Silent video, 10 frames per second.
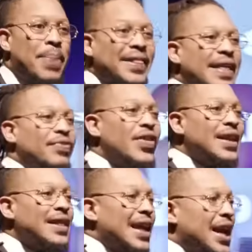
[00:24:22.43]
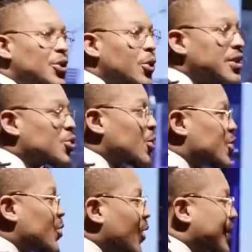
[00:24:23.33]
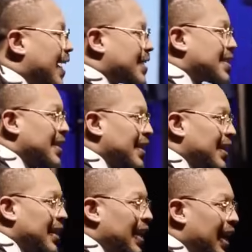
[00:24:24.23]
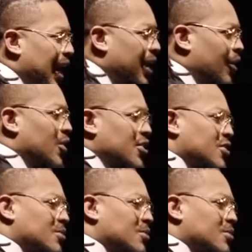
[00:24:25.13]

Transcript: But the thing that I noticed was not that I lost